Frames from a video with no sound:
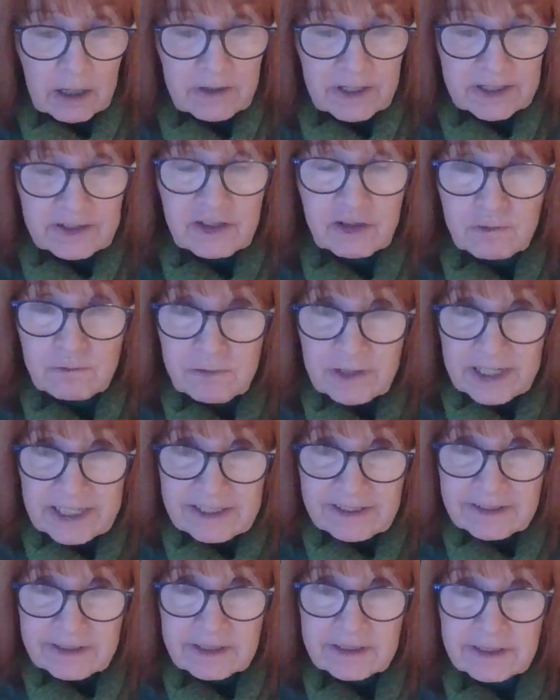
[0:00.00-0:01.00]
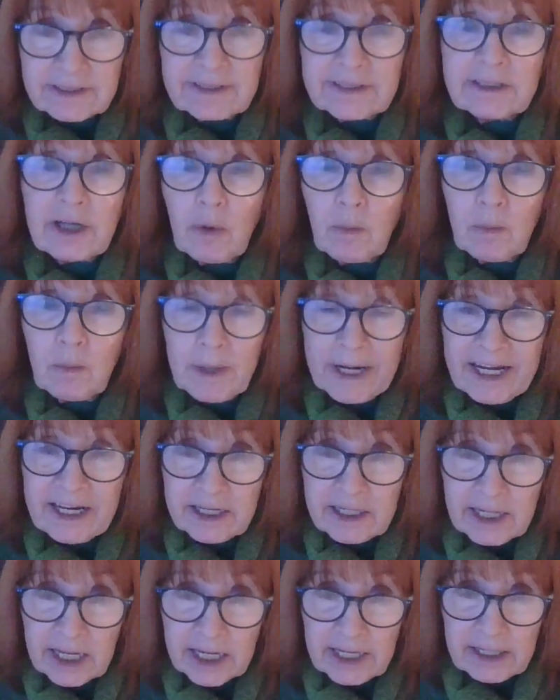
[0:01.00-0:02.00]
this risks
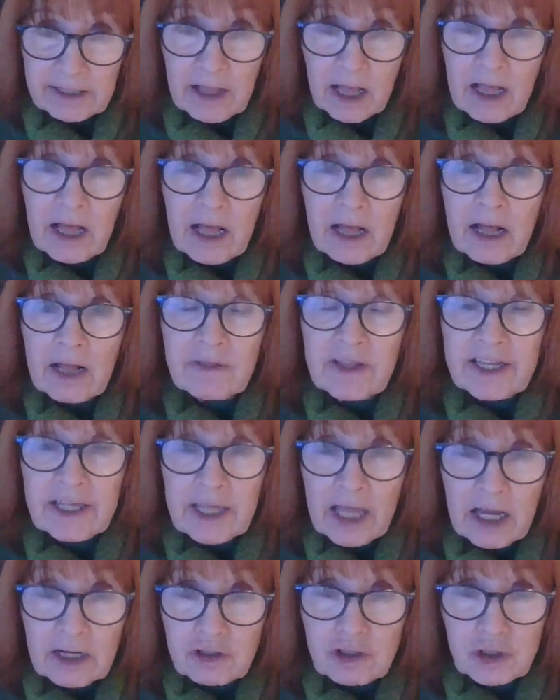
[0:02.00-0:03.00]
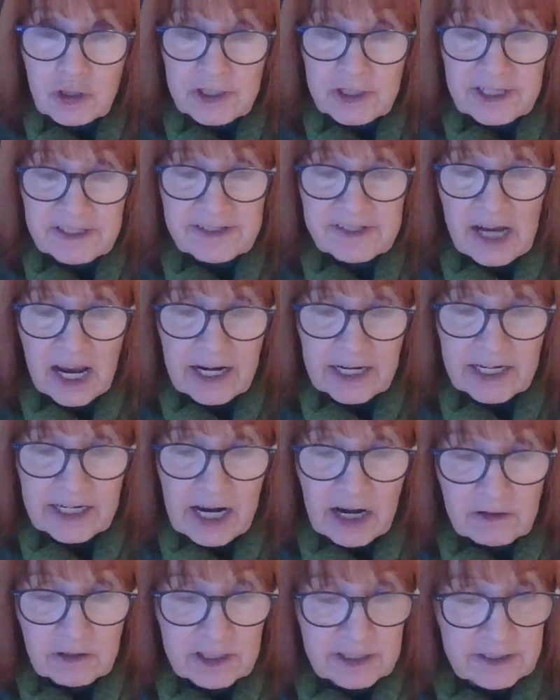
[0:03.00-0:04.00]
weakening the country's
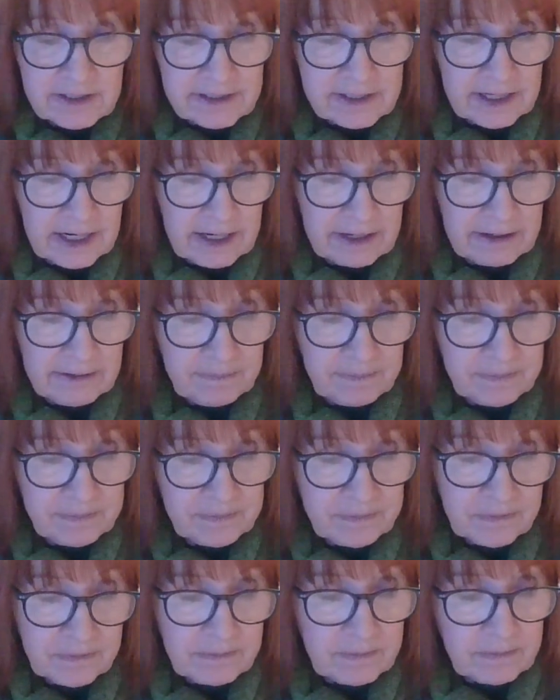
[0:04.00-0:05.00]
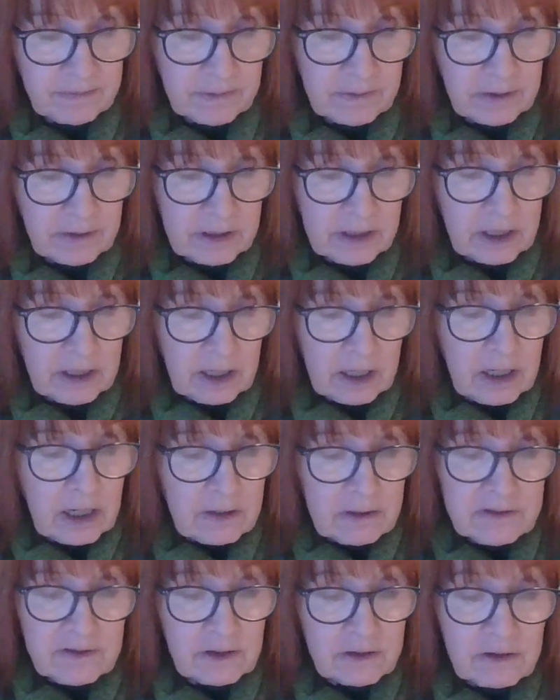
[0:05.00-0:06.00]
currency.
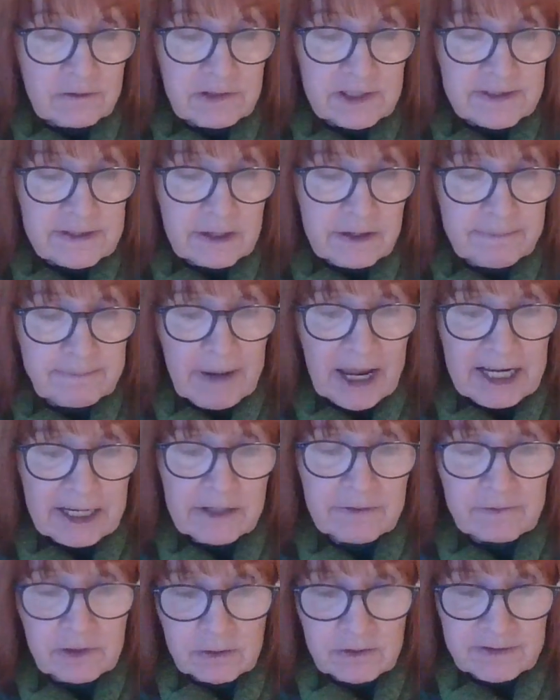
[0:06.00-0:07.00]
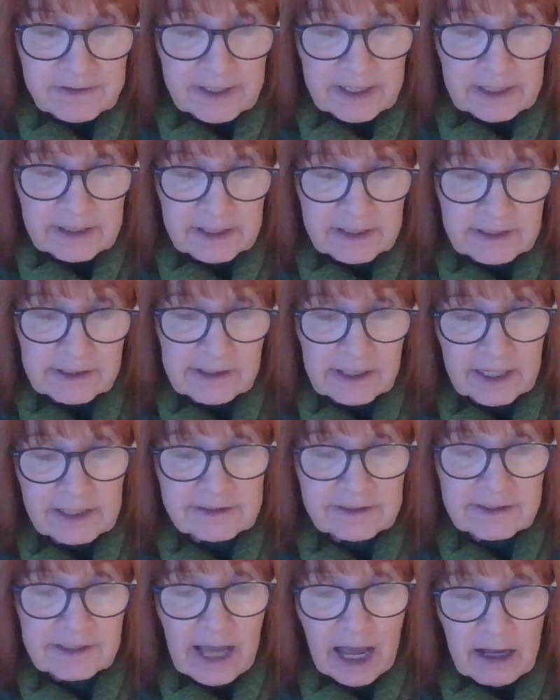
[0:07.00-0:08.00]
So the Reserve Bank of New Zealand
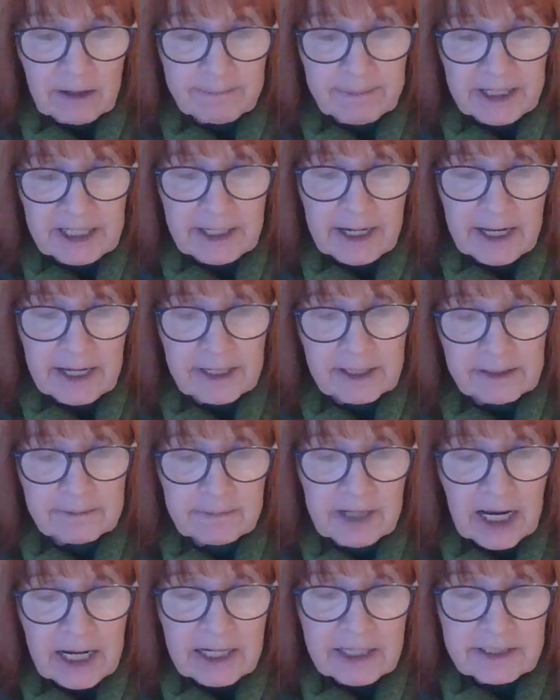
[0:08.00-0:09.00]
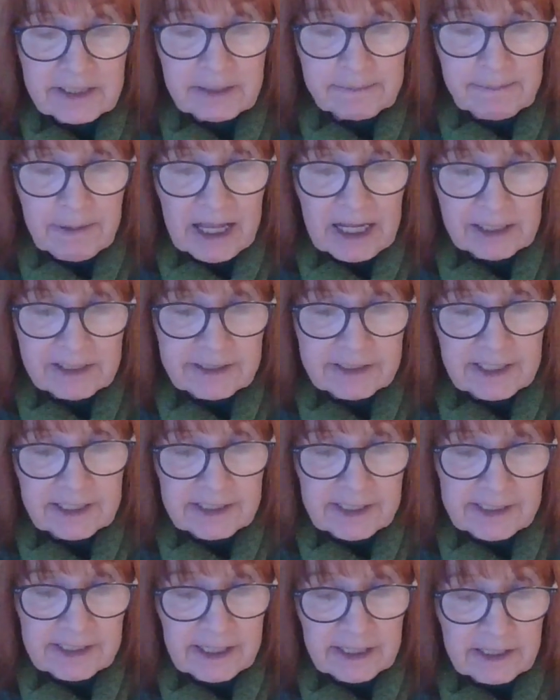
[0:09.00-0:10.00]
has now been named Te
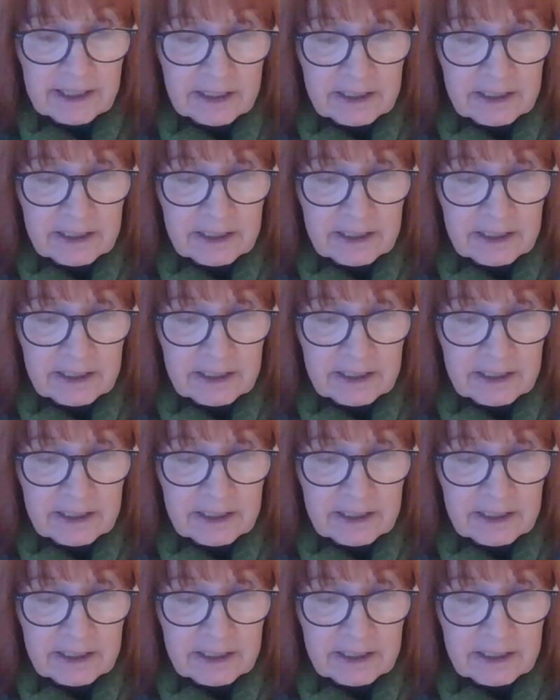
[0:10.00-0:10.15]
Pātia